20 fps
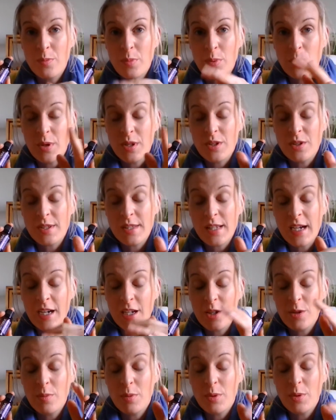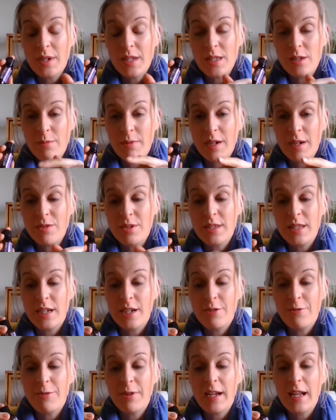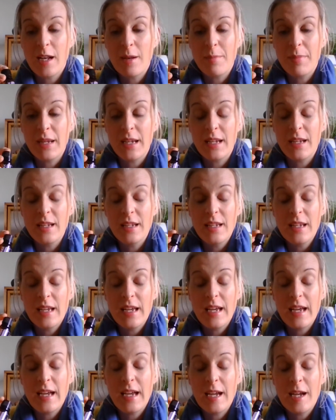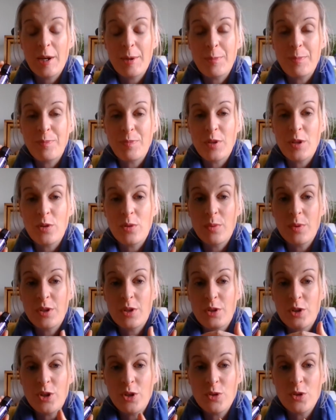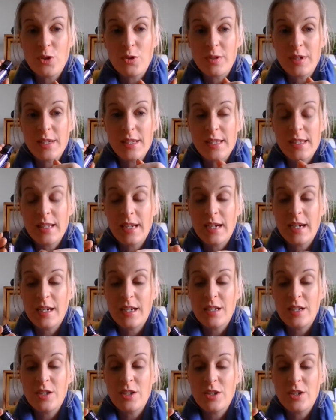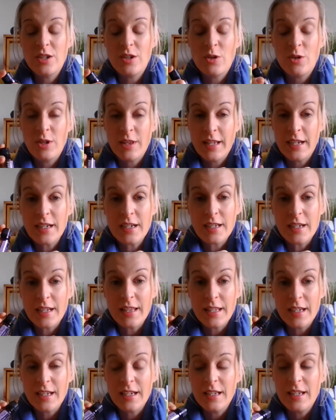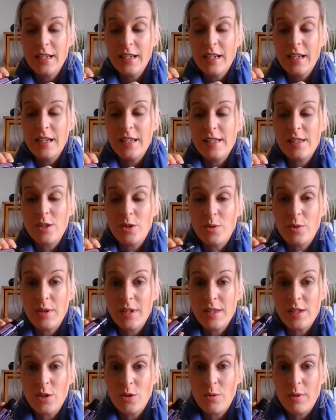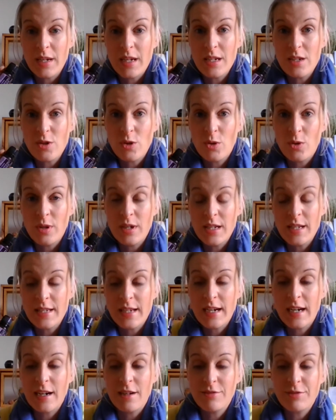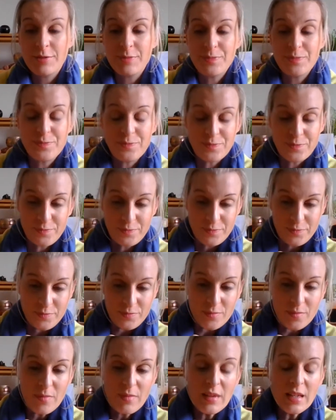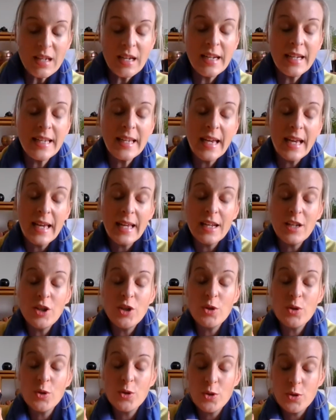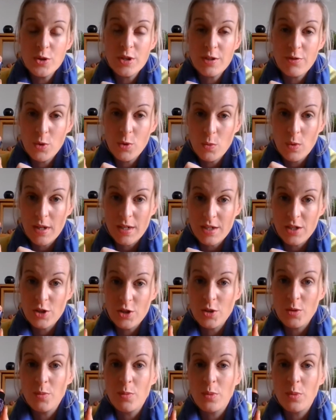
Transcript: point. There's acupoints around there for helping, you know, with your uterus and all that kind of thing. So it's a great oil to have. And again, you could, if you wanted to,